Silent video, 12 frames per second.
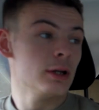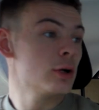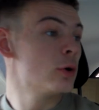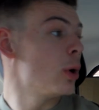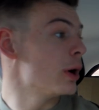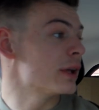
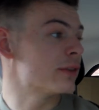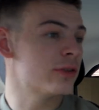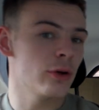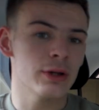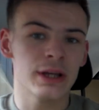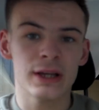Quite
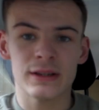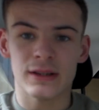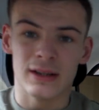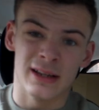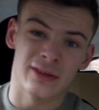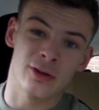excited.
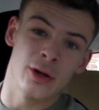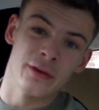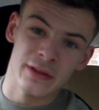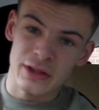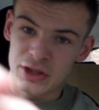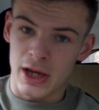Let's go and
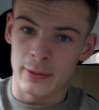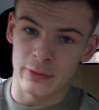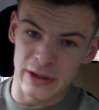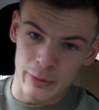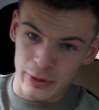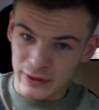see James, see what